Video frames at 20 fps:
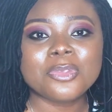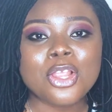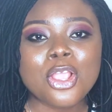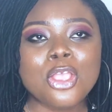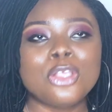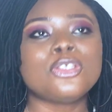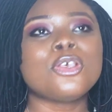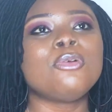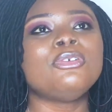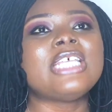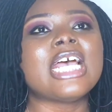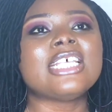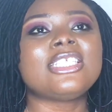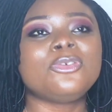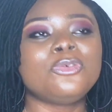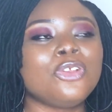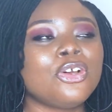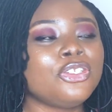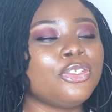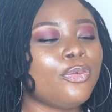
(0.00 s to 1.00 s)
So we just
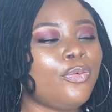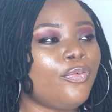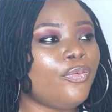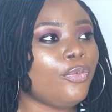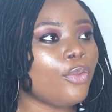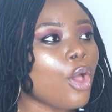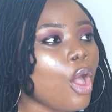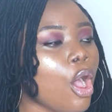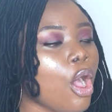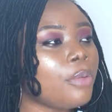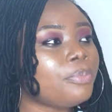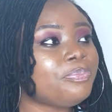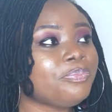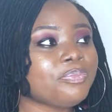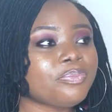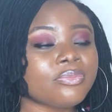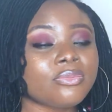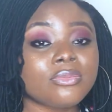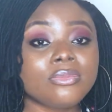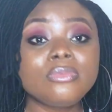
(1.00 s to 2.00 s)
stood on the floor.
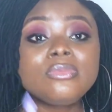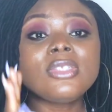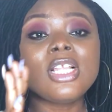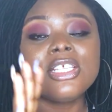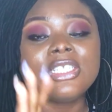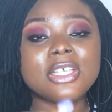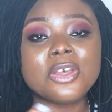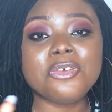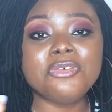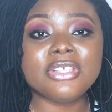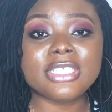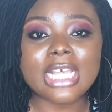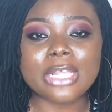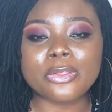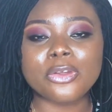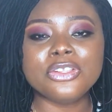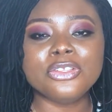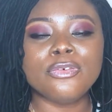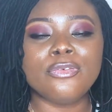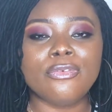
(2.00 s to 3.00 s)
So we sat
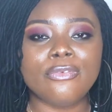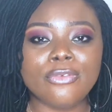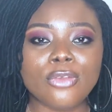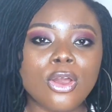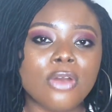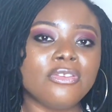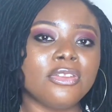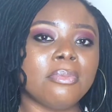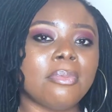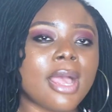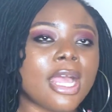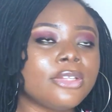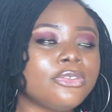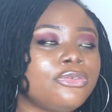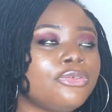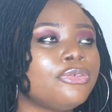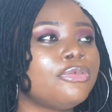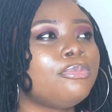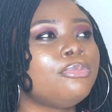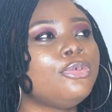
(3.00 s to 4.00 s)
on the floor of the
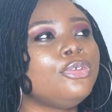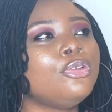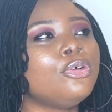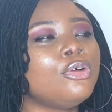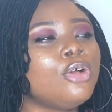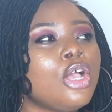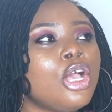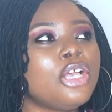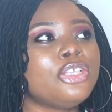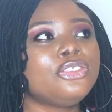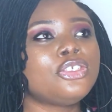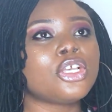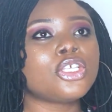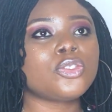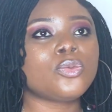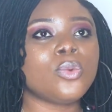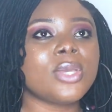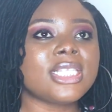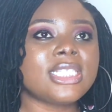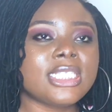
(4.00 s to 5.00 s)
bathroom, you know, just
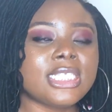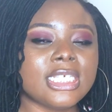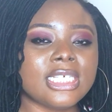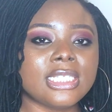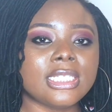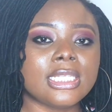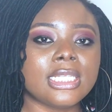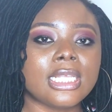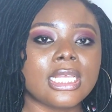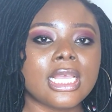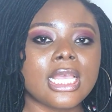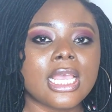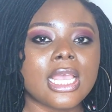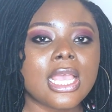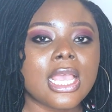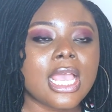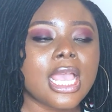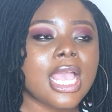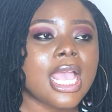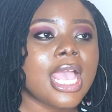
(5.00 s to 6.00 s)
waiting.
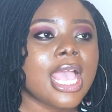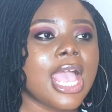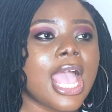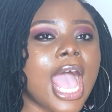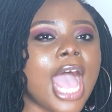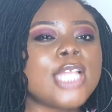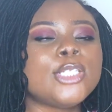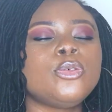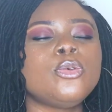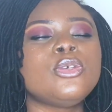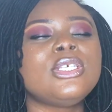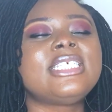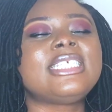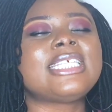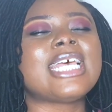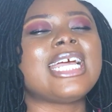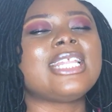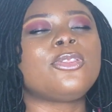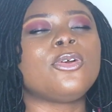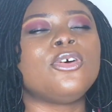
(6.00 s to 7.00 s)
And we
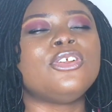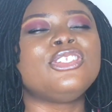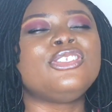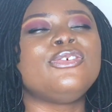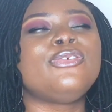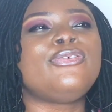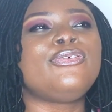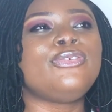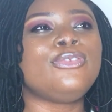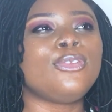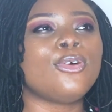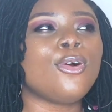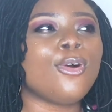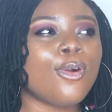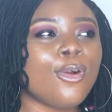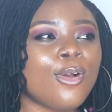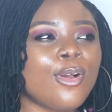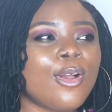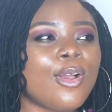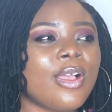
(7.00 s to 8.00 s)
sat on the floor.
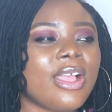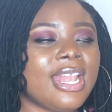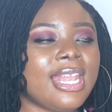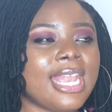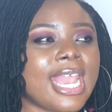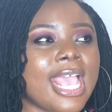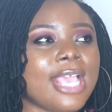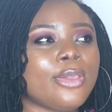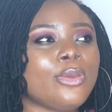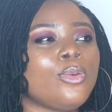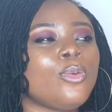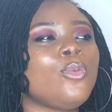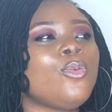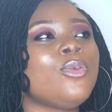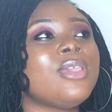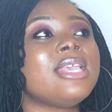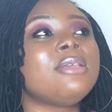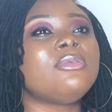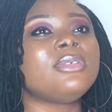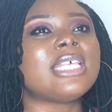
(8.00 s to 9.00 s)
Like,
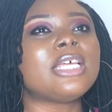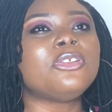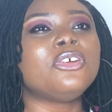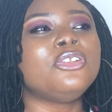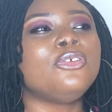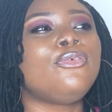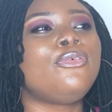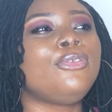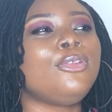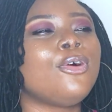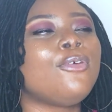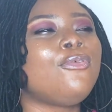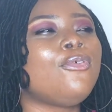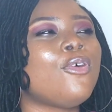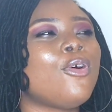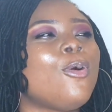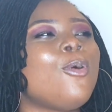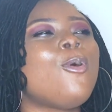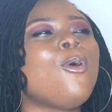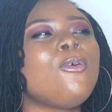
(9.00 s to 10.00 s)
we sat on the floor
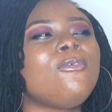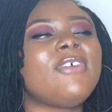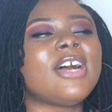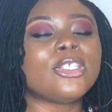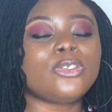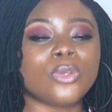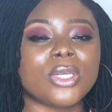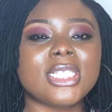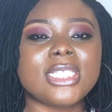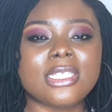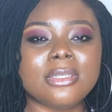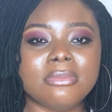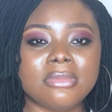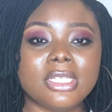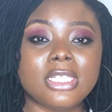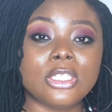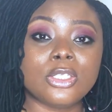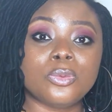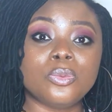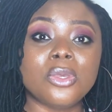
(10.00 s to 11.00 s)
for over 20
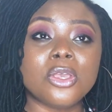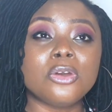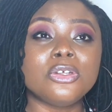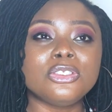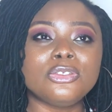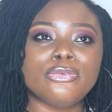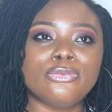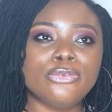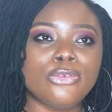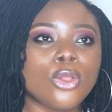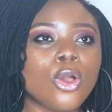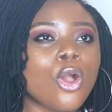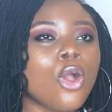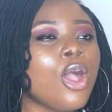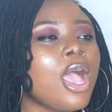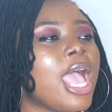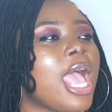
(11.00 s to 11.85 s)
minutes. We were on the floor.